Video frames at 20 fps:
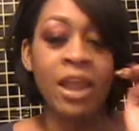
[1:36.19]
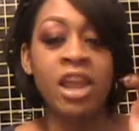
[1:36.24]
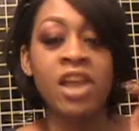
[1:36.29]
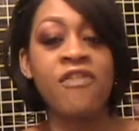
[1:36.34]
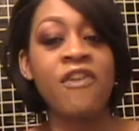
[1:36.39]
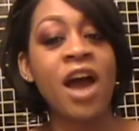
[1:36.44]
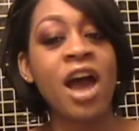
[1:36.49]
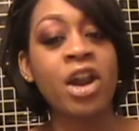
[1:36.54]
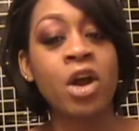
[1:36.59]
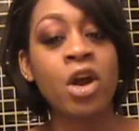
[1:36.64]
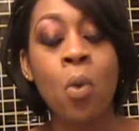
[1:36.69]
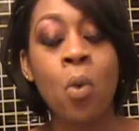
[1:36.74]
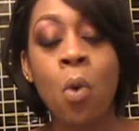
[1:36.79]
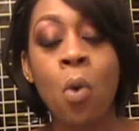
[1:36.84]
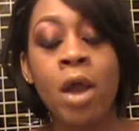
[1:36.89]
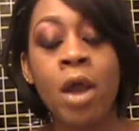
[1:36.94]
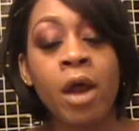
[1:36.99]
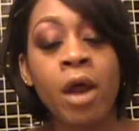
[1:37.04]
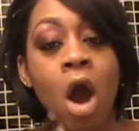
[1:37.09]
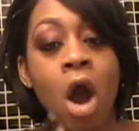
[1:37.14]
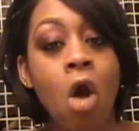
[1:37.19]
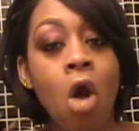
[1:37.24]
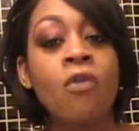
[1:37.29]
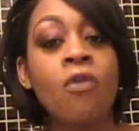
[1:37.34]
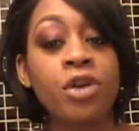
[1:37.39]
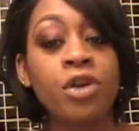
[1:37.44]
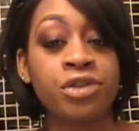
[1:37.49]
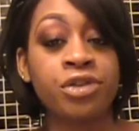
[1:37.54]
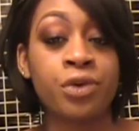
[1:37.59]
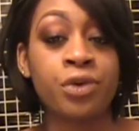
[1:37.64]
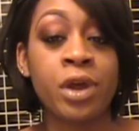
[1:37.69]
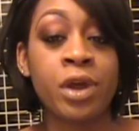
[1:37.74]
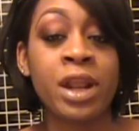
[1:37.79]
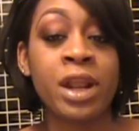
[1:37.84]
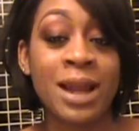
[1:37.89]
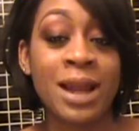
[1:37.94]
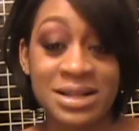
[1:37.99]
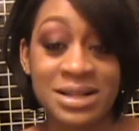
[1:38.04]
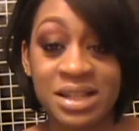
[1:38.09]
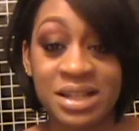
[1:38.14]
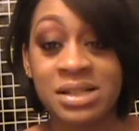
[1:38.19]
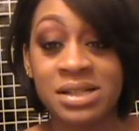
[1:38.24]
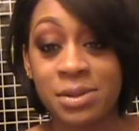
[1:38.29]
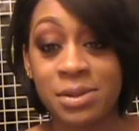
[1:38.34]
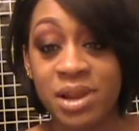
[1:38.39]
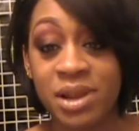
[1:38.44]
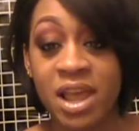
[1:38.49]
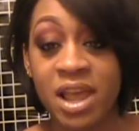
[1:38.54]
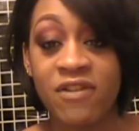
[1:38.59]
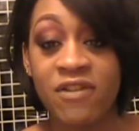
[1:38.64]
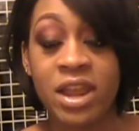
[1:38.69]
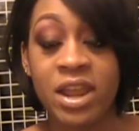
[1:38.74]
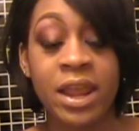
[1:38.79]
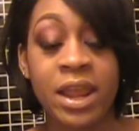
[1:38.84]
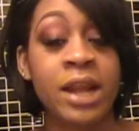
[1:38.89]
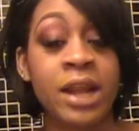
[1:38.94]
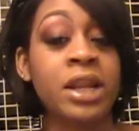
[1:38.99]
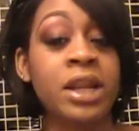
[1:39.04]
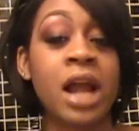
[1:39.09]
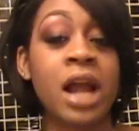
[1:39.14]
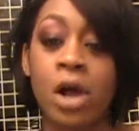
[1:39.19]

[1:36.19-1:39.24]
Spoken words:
If I don't want to overdo it and I tend to be heavy-handed,